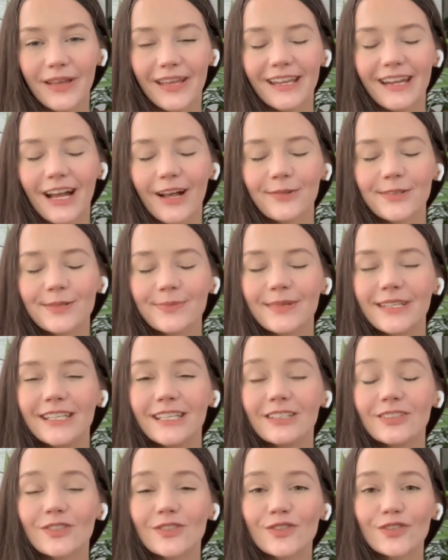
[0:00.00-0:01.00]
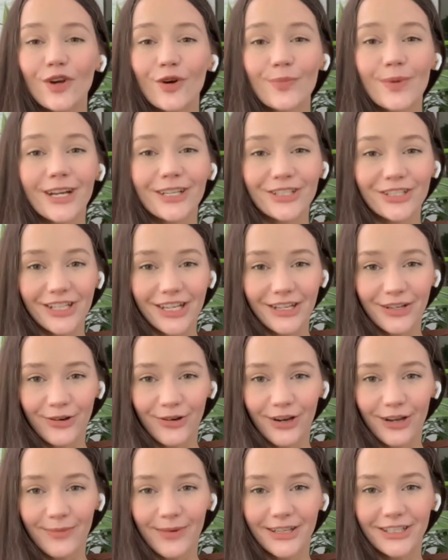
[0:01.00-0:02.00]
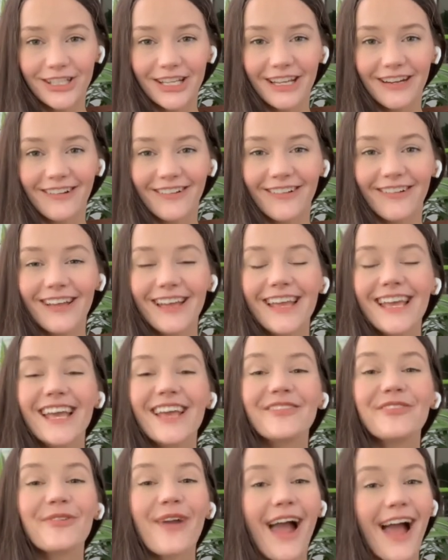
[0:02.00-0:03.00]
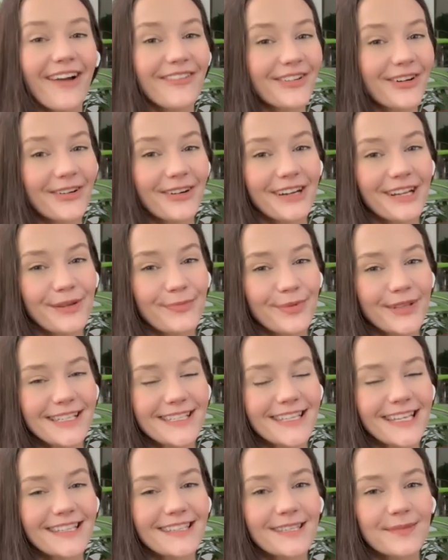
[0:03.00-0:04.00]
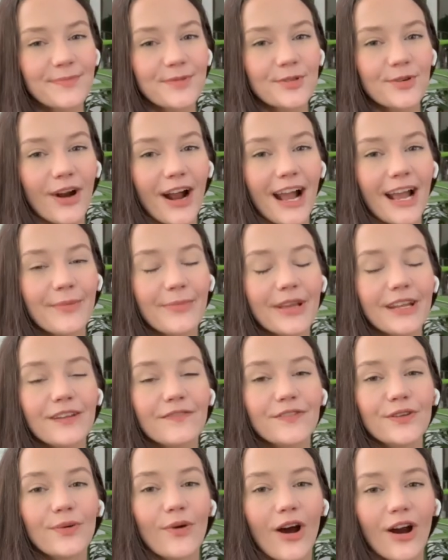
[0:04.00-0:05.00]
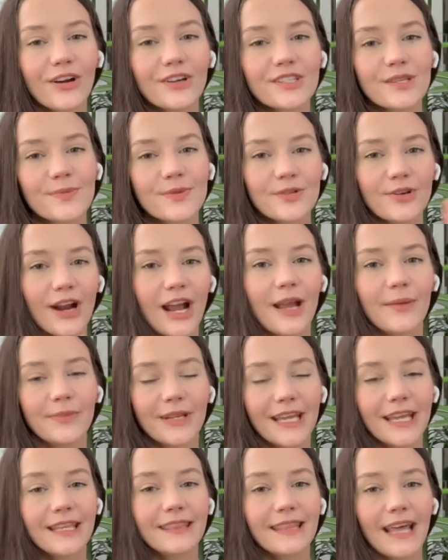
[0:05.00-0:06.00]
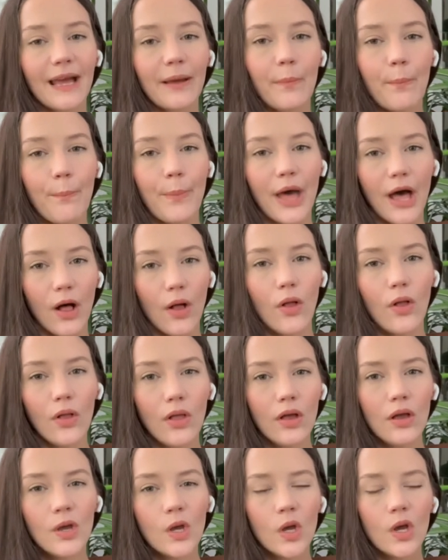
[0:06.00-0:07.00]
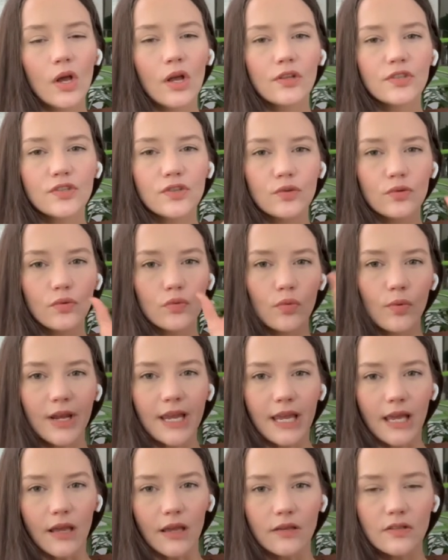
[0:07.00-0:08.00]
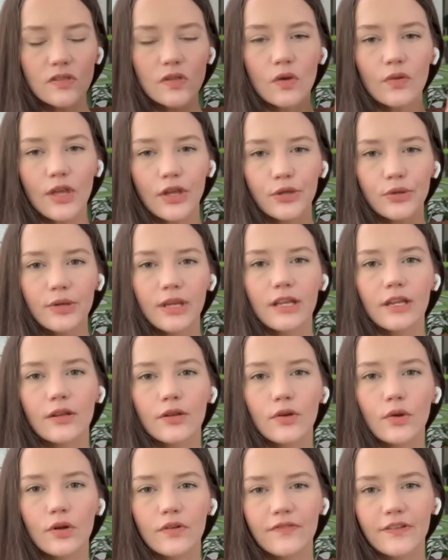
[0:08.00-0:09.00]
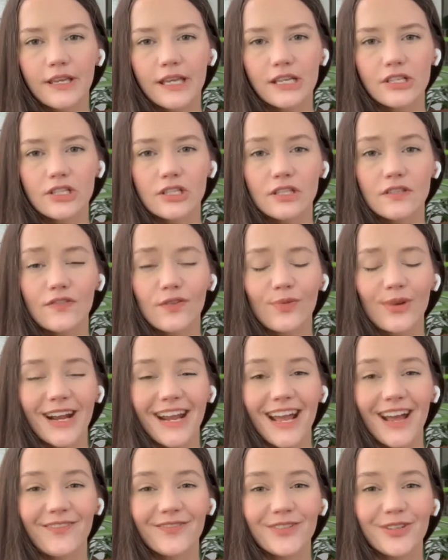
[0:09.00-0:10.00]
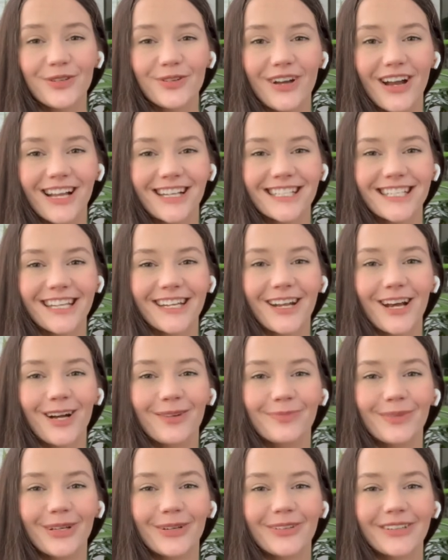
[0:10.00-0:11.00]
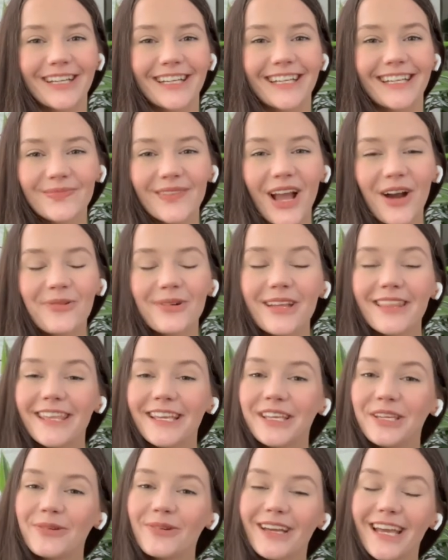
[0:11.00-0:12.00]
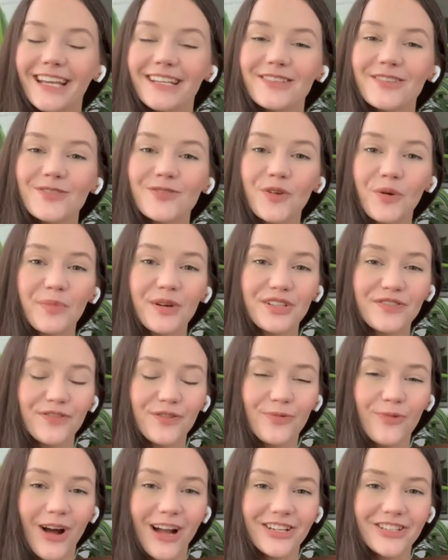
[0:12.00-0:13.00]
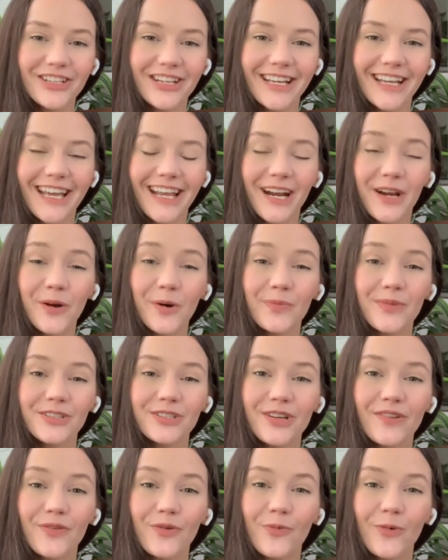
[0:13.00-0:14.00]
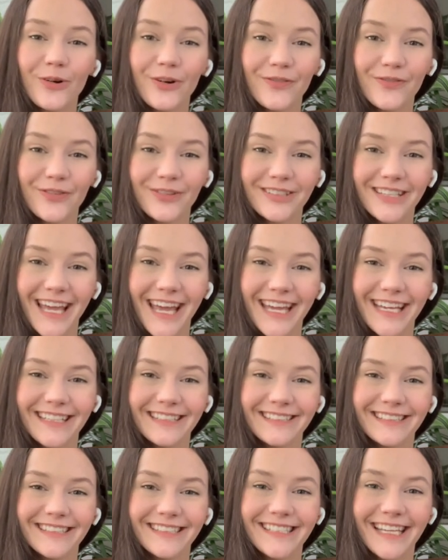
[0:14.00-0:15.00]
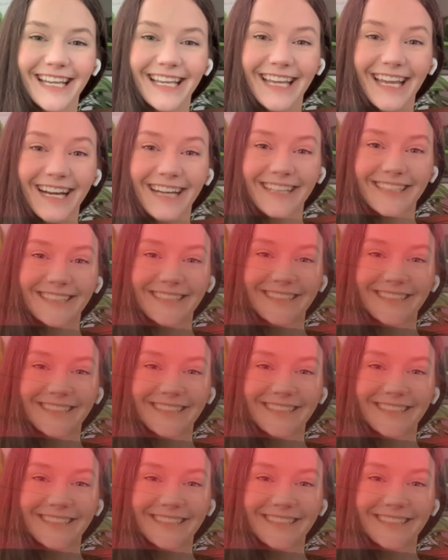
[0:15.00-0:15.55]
It helps me so much in growing my channel. If you haven't already, please hit subscribe. And if you are subscribed, hit that bell to ring so that you get notifications for when I have new content uploaded. I want to thank you again so much for watching, and I hope that you have a wonderful day. Take care.